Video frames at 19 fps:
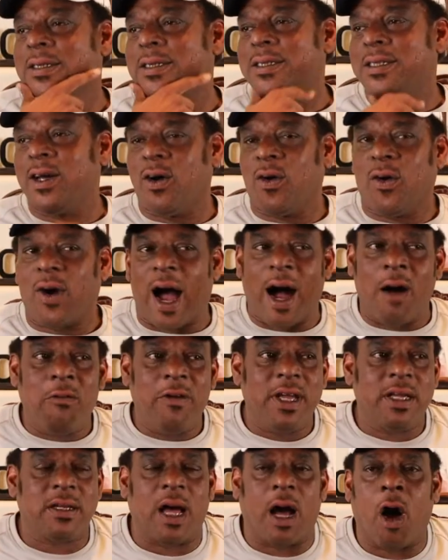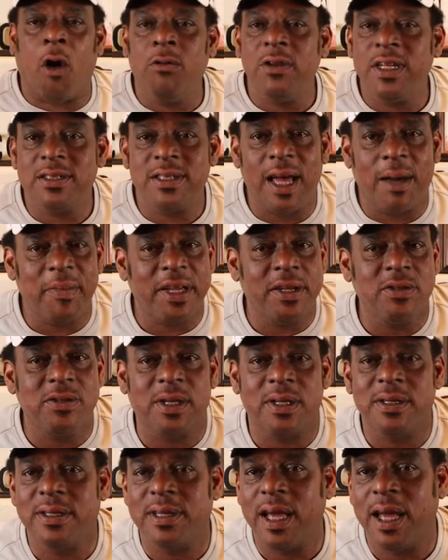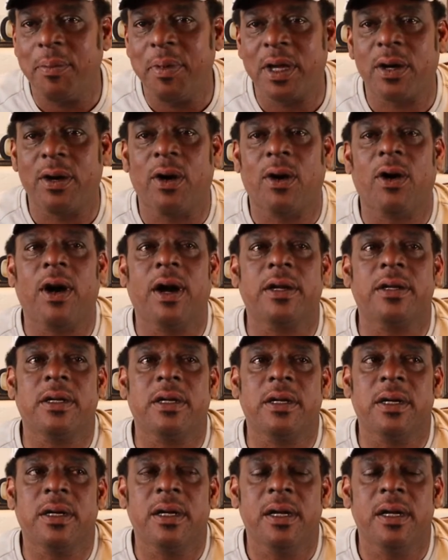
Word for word: So I went. Only time I use a debit card